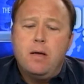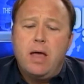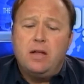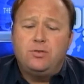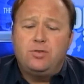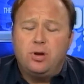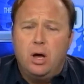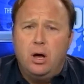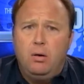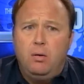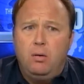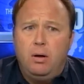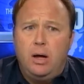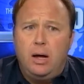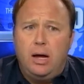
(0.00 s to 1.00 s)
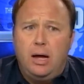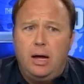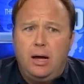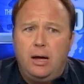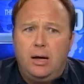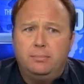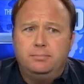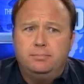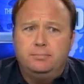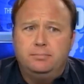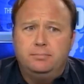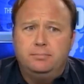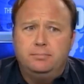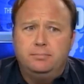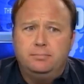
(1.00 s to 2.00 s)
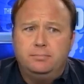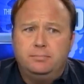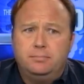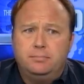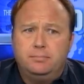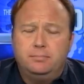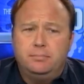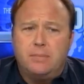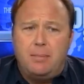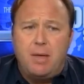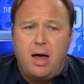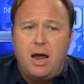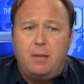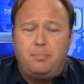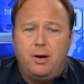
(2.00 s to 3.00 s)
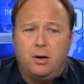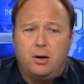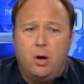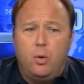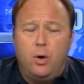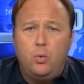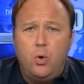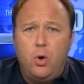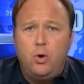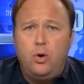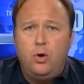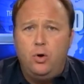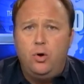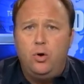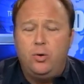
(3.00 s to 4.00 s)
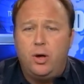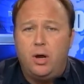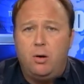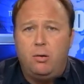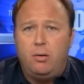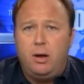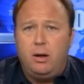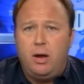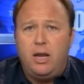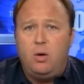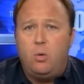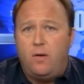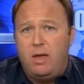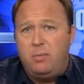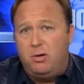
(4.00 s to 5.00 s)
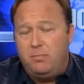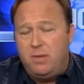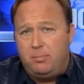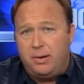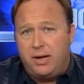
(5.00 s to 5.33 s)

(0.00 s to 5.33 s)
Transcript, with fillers: And so uh, I'm not up here going, woohoo, you know, anywhere they put me up